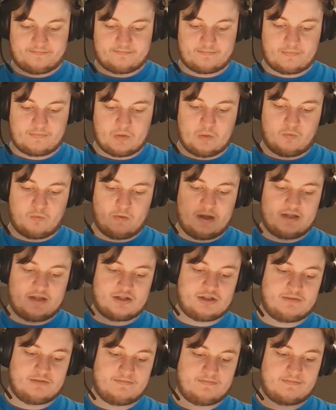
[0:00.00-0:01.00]

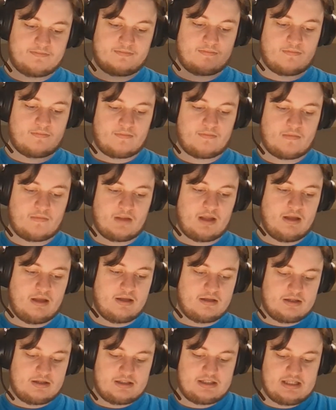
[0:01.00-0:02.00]
which
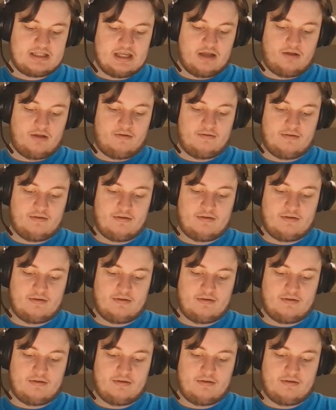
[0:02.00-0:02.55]
still